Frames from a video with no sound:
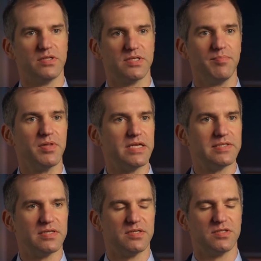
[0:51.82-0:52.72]
In some
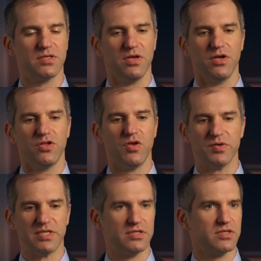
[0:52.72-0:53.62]
places, you
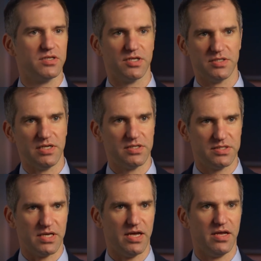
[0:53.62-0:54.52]
essentially just need to
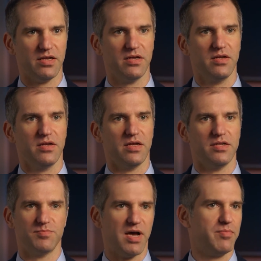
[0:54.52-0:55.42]
say,
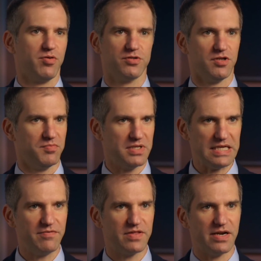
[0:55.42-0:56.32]
it is my personal
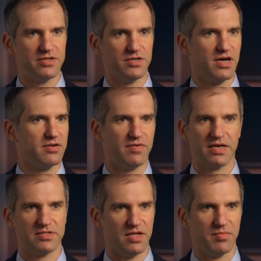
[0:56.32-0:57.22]
belief that I should not
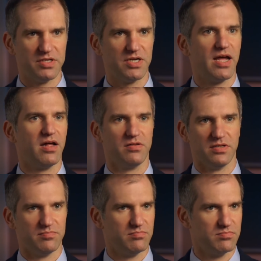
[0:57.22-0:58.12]
vaccinate my child,
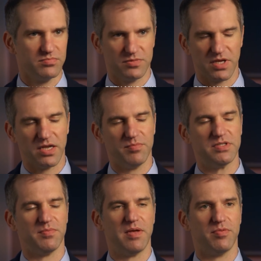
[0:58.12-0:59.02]
and sign a
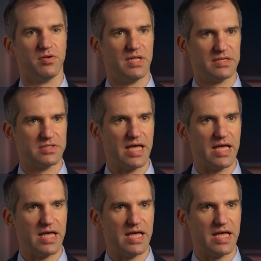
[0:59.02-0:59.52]
piece of paper, and that's